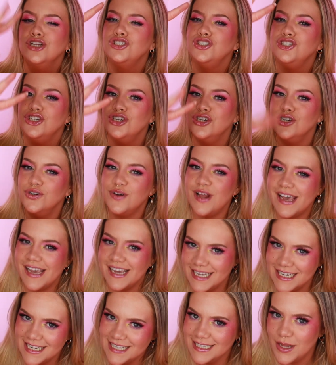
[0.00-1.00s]
2
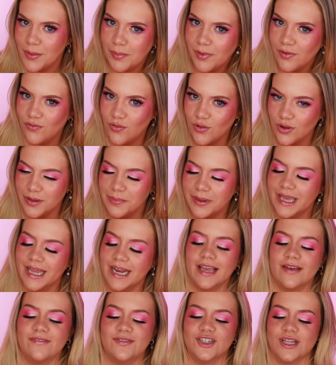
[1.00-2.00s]
days before the
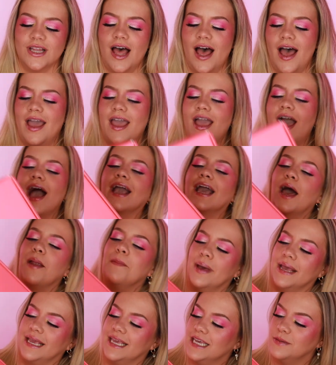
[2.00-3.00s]
beginning of July, I got
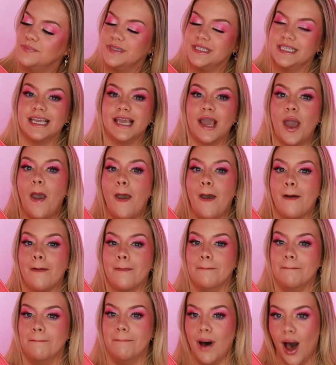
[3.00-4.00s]
my
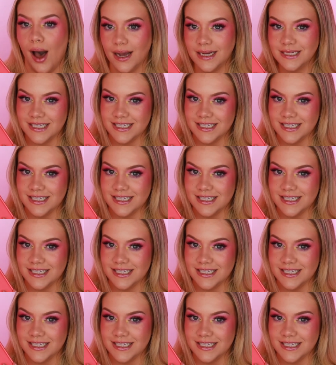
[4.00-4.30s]
Ipsy box.